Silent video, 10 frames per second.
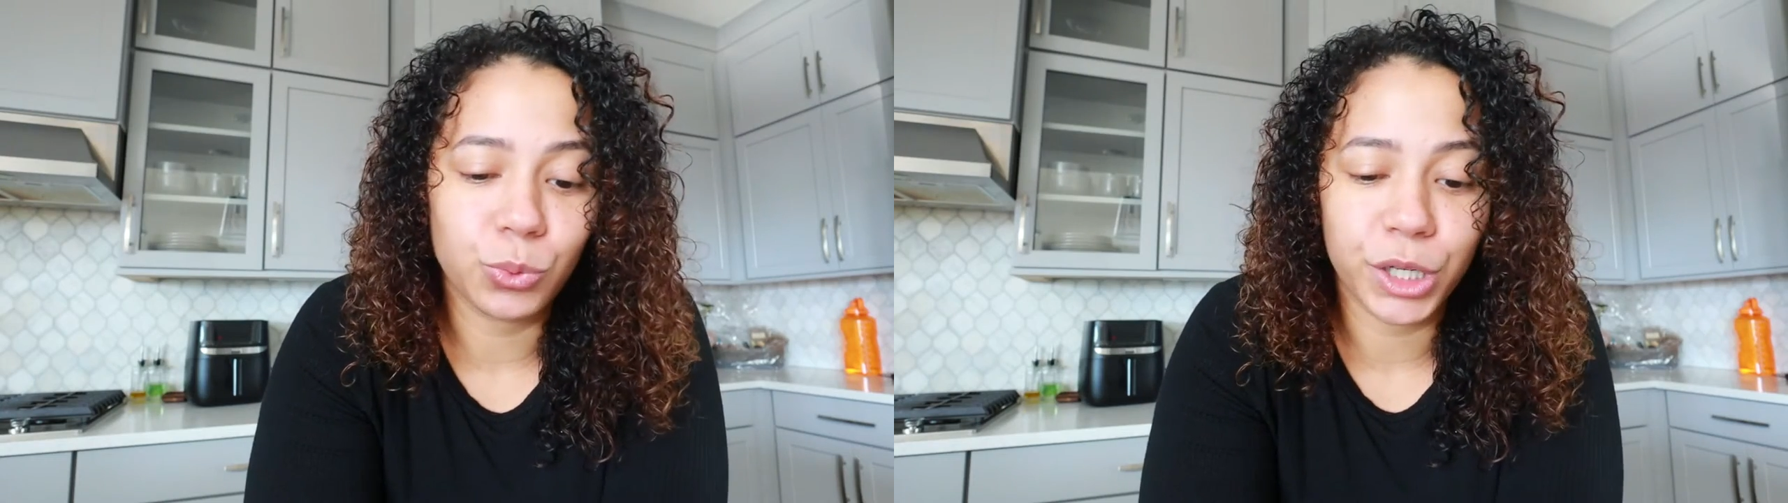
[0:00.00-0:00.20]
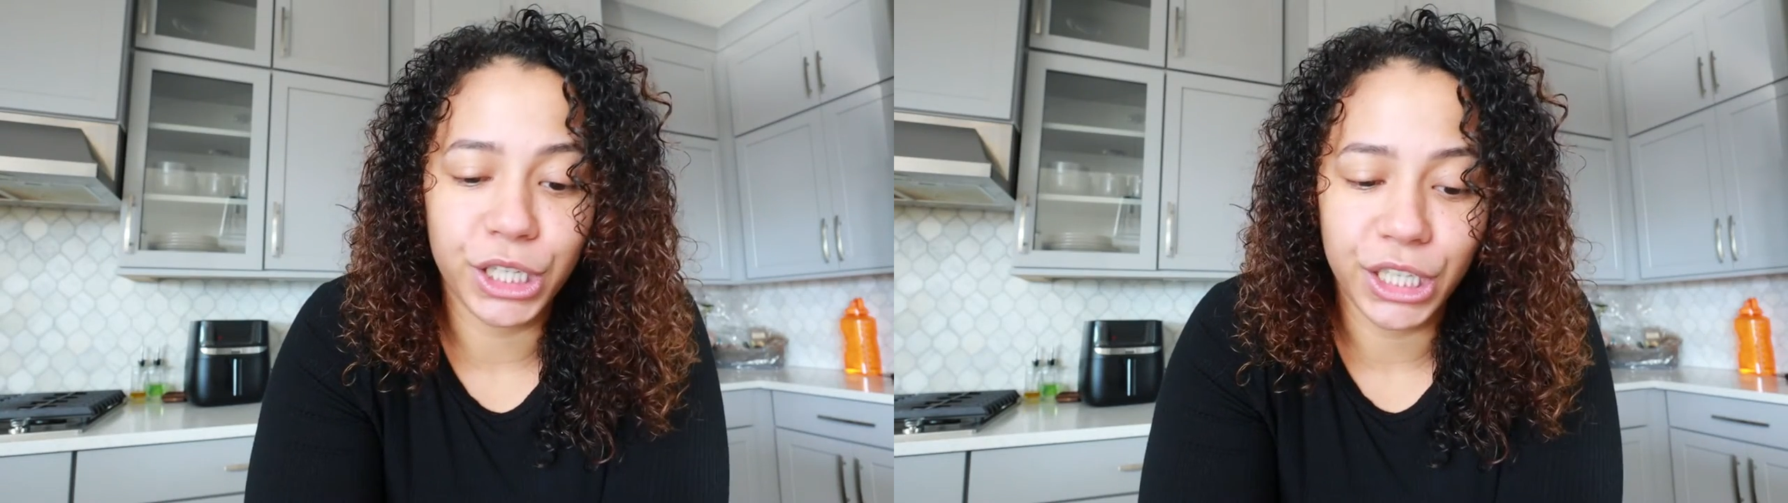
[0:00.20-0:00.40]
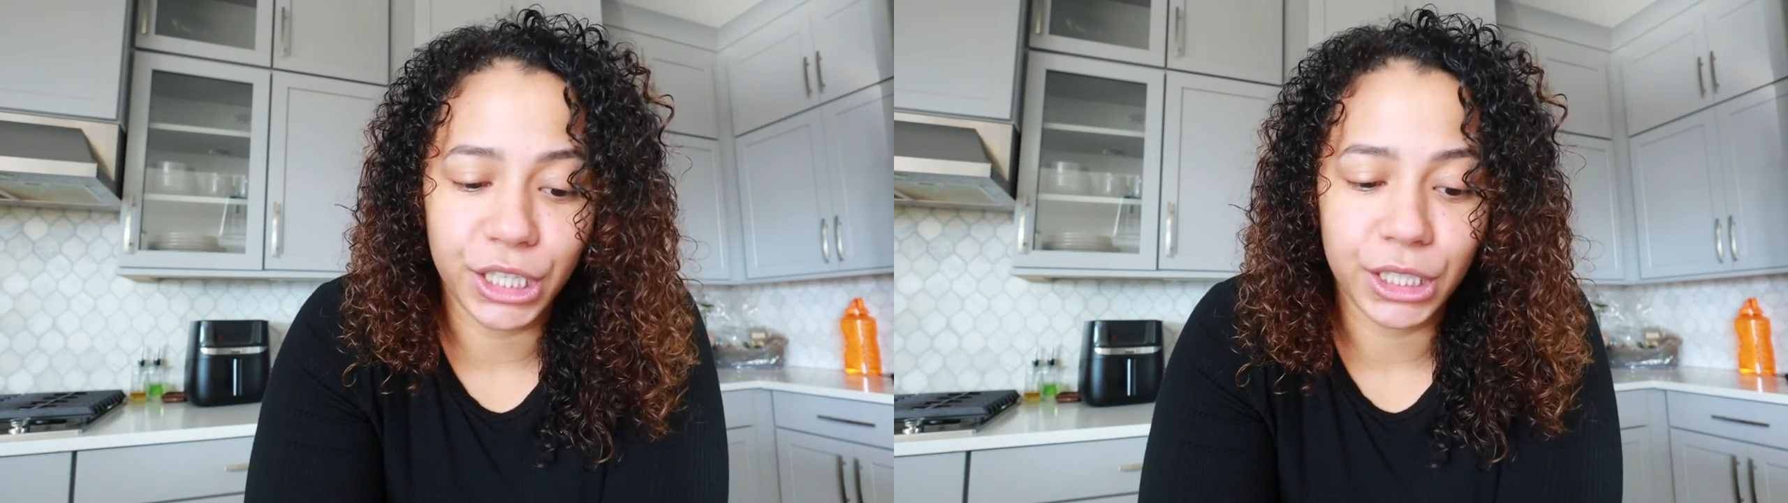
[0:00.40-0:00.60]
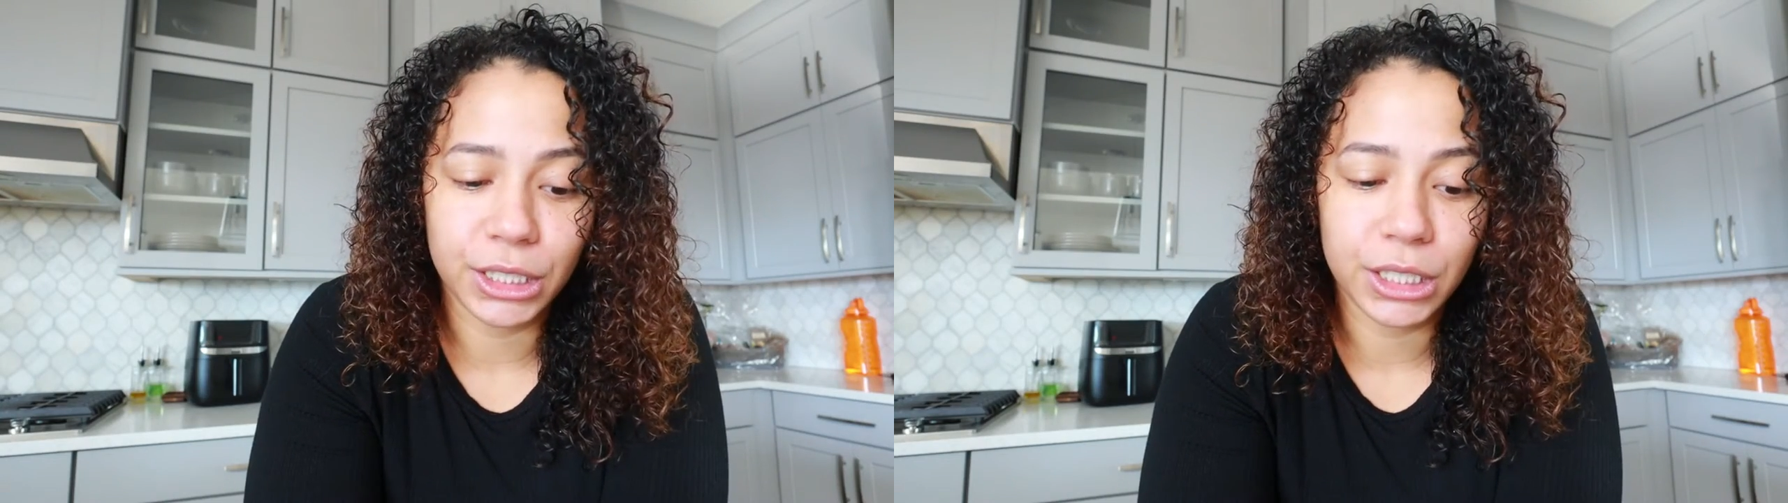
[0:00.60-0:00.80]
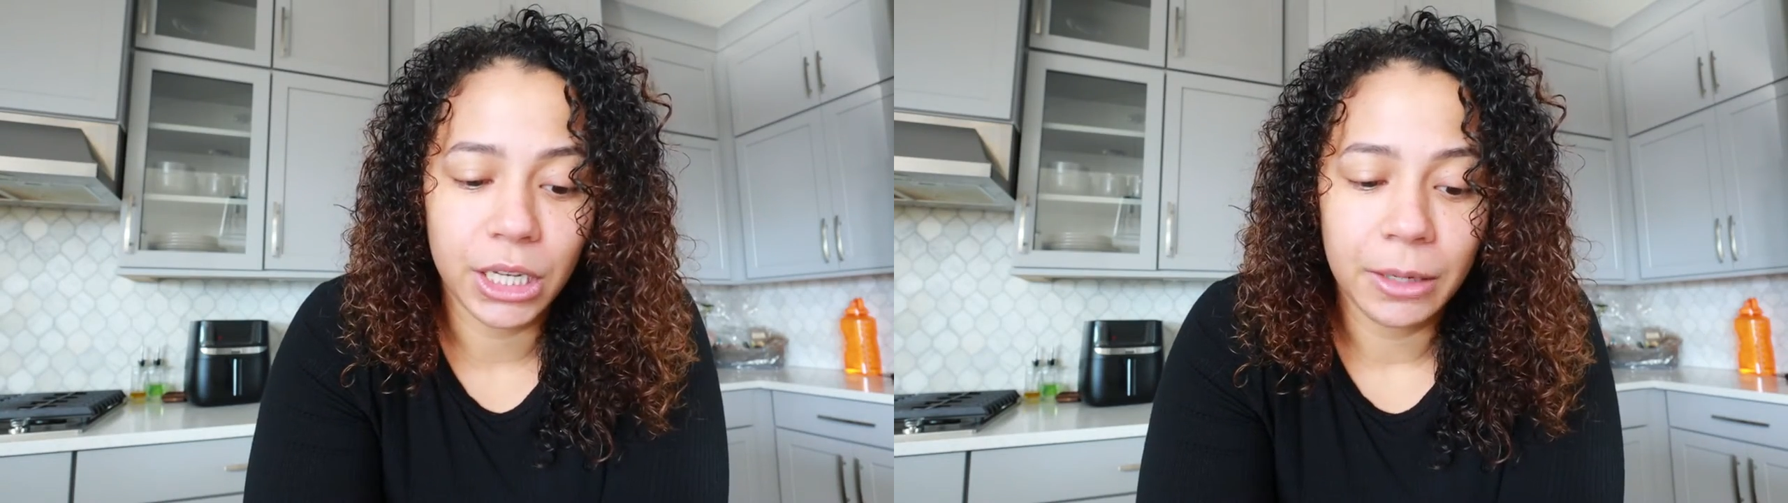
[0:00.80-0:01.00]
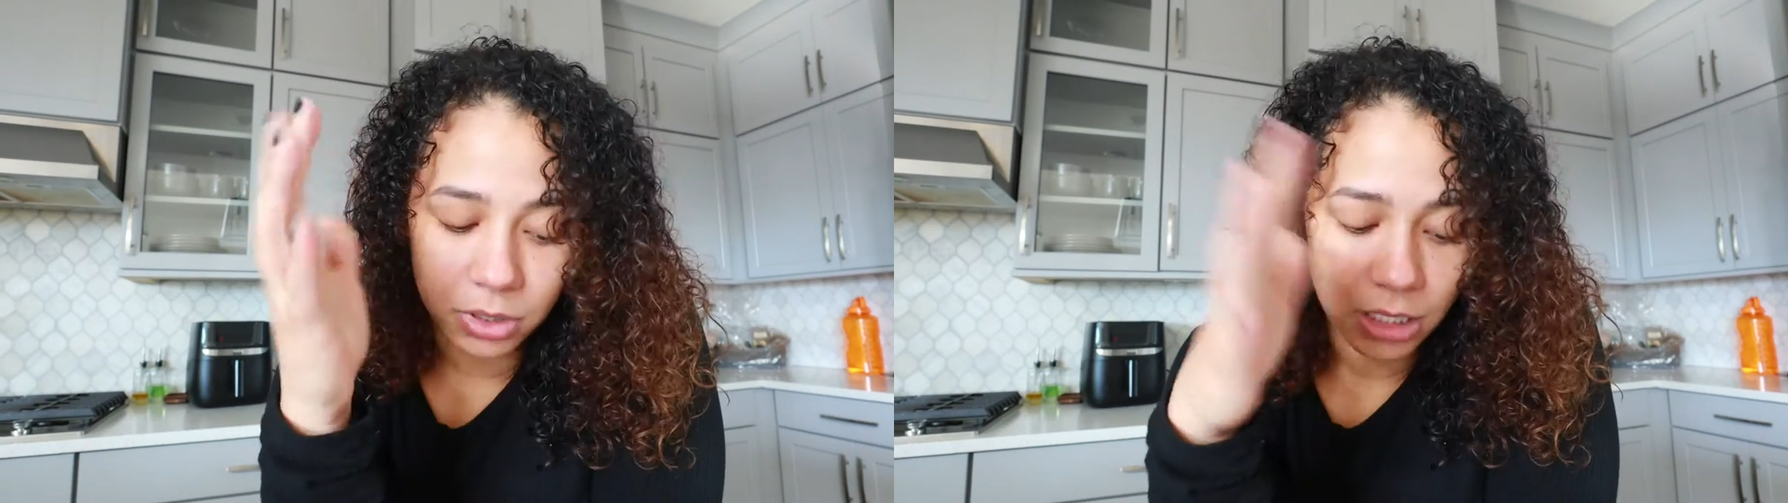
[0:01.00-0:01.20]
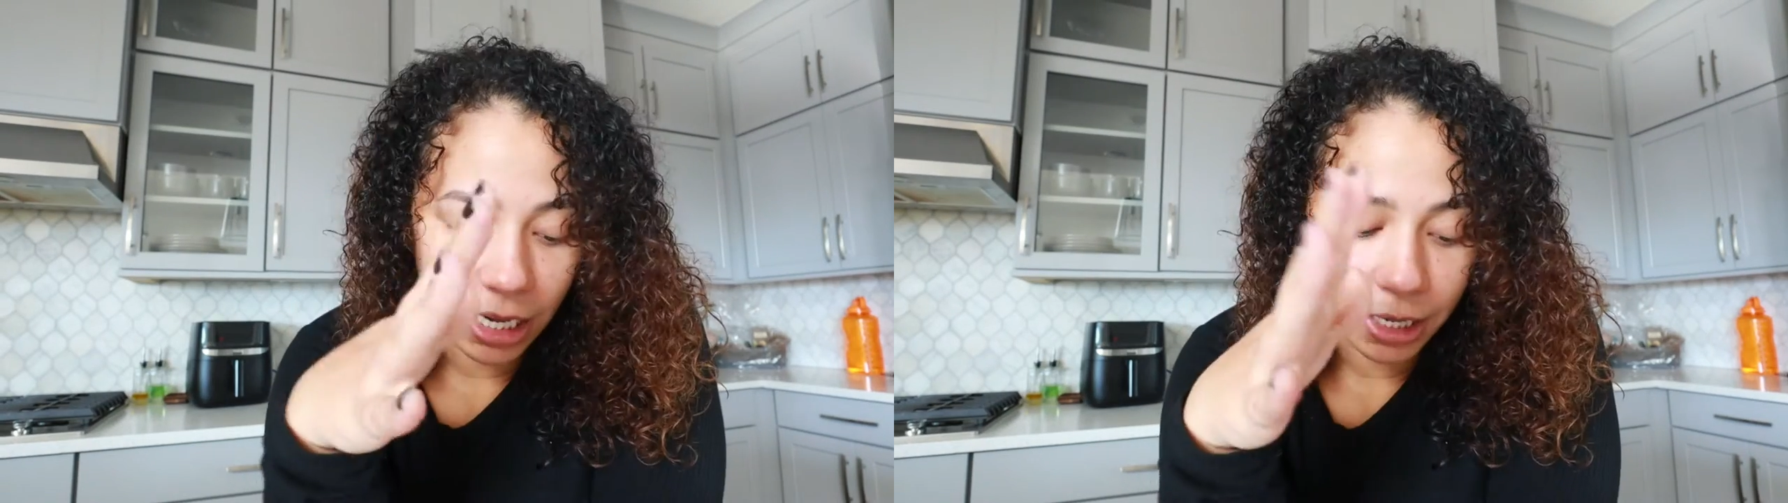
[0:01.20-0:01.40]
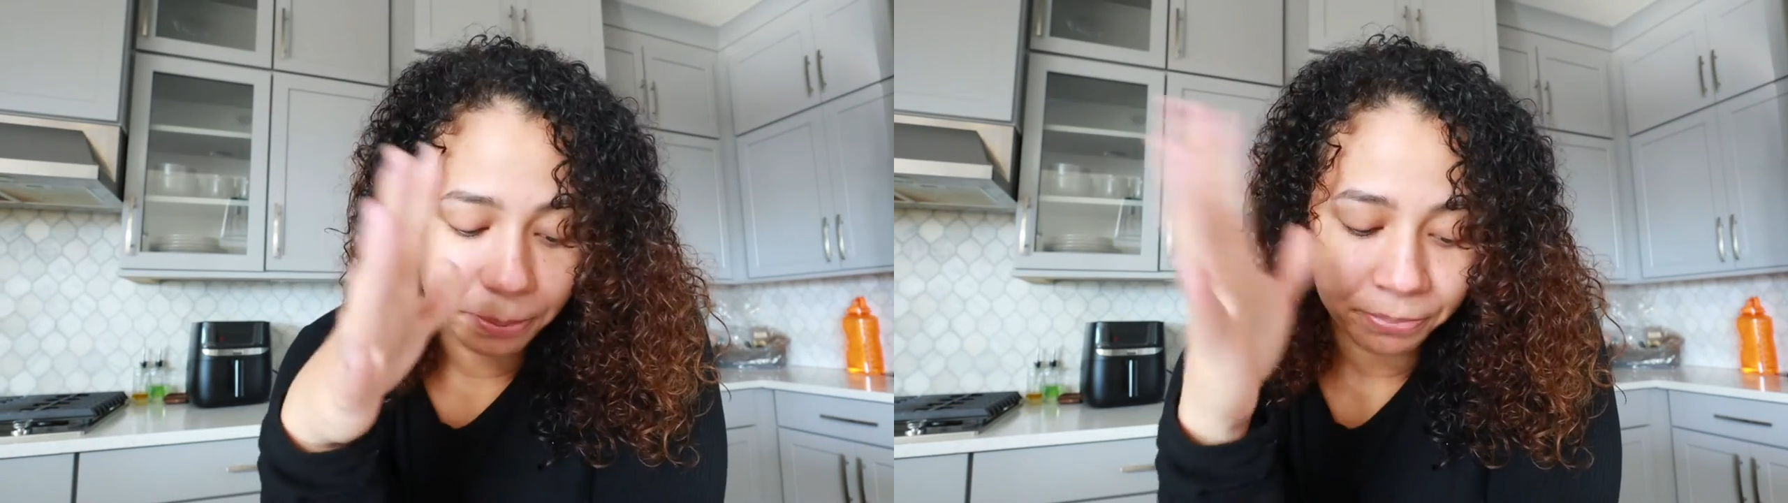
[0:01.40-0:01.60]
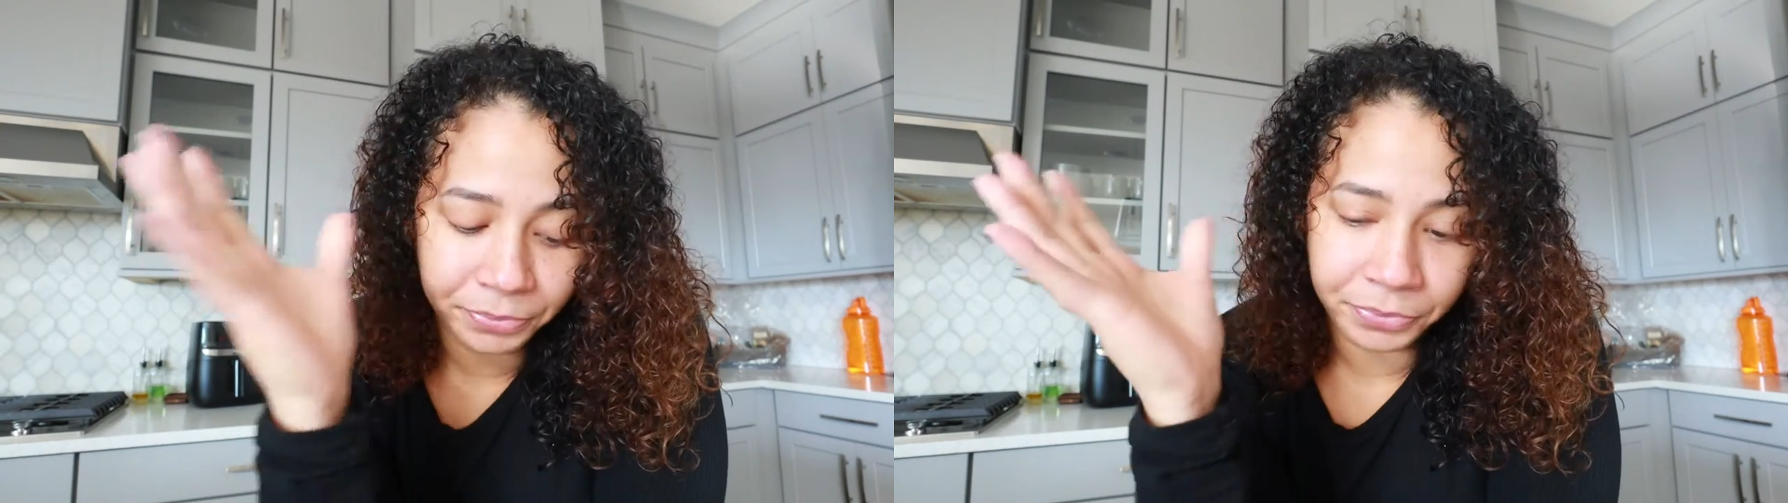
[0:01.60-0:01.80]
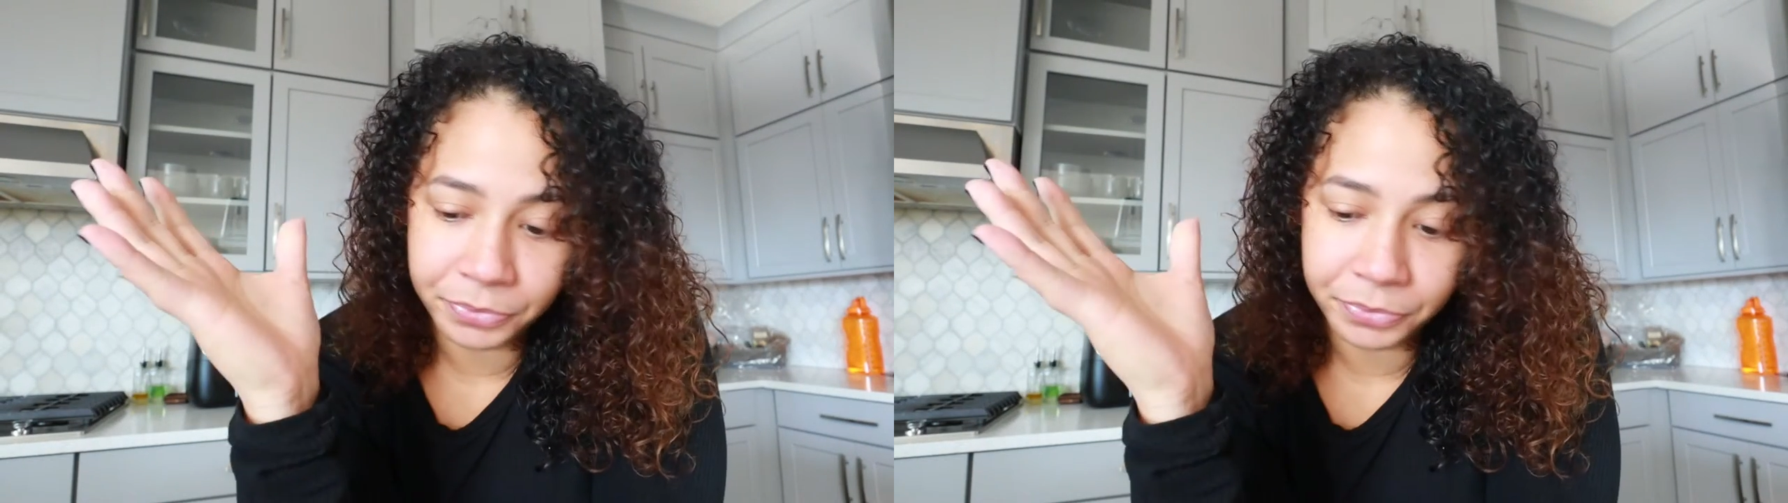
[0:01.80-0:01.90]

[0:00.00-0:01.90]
what it is. Today,